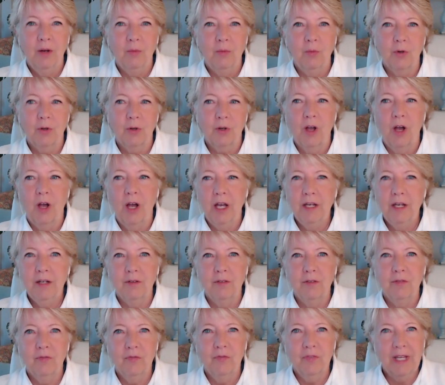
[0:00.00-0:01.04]
we're kind
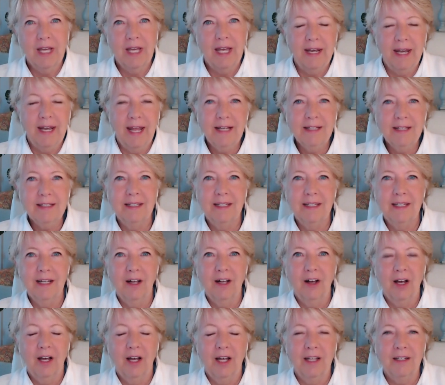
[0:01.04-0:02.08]
of connecting
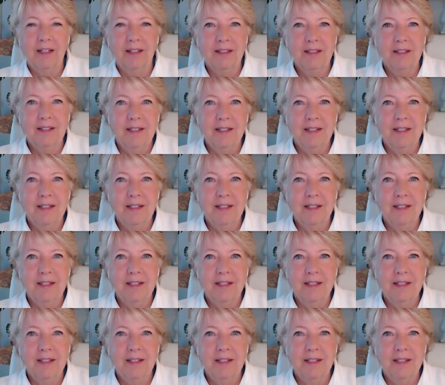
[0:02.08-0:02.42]
on